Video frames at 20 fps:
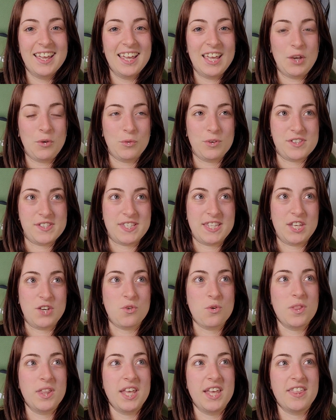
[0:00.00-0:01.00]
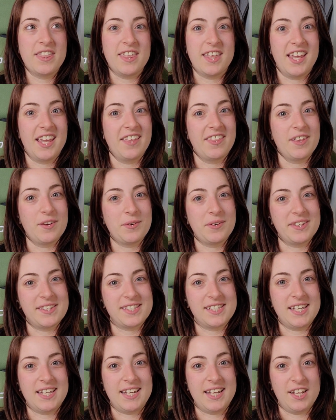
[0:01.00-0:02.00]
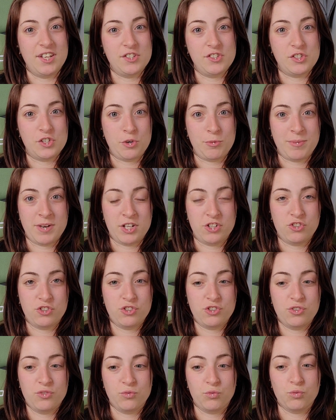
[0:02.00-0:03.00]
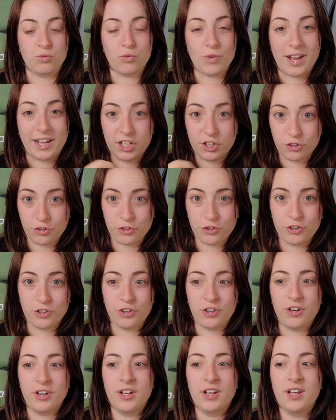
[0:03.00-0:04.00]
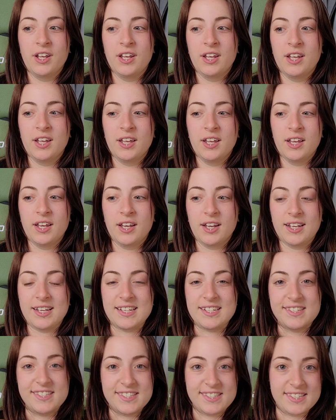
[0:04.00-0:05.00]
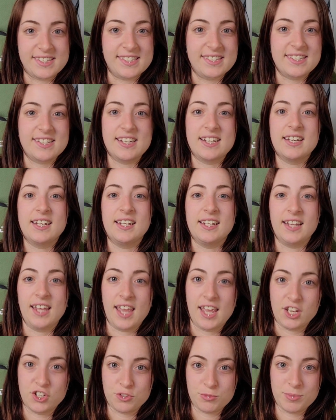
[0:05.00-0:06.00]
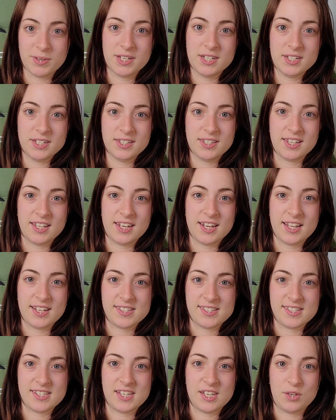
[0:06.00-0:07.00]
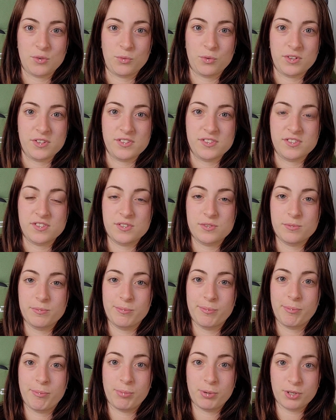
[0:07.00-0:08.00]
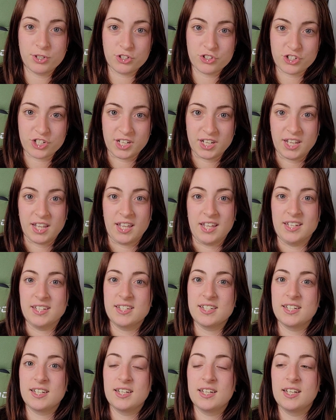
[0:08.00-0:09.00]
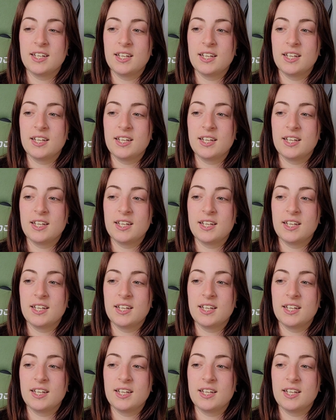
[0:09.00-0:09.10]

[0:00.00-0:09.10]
It was the only thing that was getting so much regular, consistent engagement that Etsy was pushing it